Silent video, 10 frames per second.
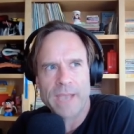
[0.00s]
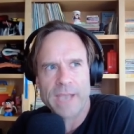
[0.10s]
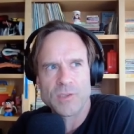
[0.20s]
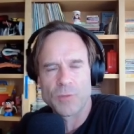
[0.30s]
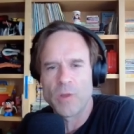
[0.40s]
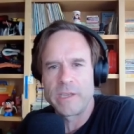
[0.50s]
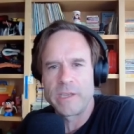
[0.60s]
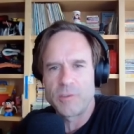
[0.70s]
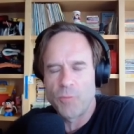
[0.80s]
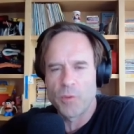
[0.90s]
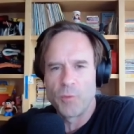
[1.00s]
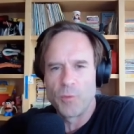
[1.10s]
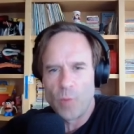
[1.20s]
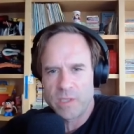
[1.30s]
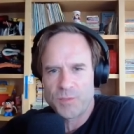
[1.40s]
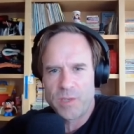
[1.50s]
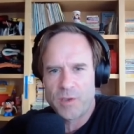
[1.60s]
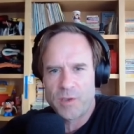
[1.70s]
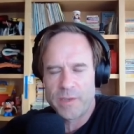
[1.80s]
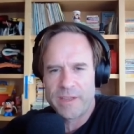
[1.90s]
actually run into more than once when
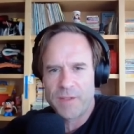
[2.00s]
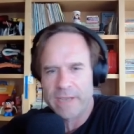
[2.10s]
you go in there.